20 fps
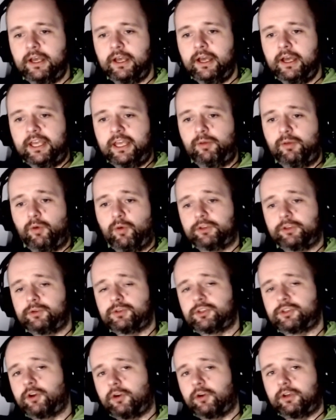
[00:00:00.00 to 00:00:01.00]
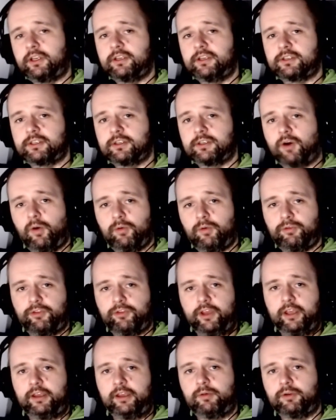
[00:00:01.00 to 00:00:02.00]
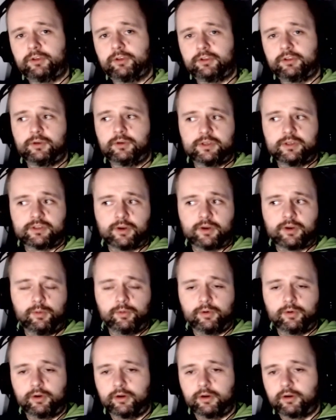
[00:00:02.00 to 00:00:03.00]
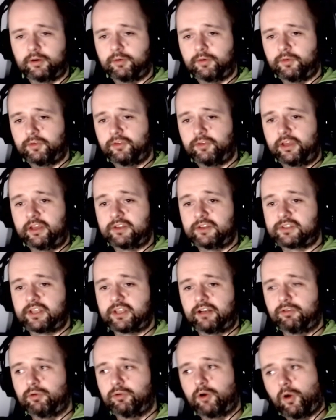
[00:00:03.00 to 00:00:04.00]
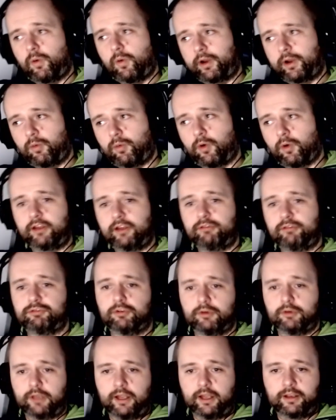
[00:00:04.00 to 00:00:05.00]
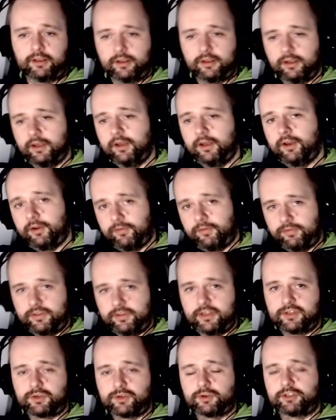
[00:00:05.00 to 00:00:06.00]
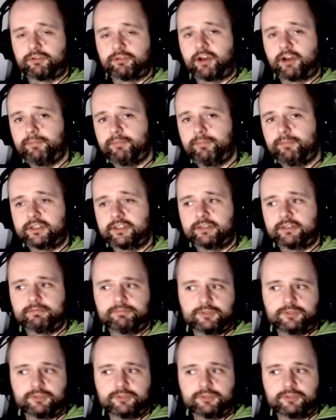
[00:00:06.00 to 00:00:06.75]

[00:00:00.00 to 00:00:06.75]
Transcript: He wanted to start his own thing. He wanted to do his own thing instead of going and working for, like, these sorts of companies.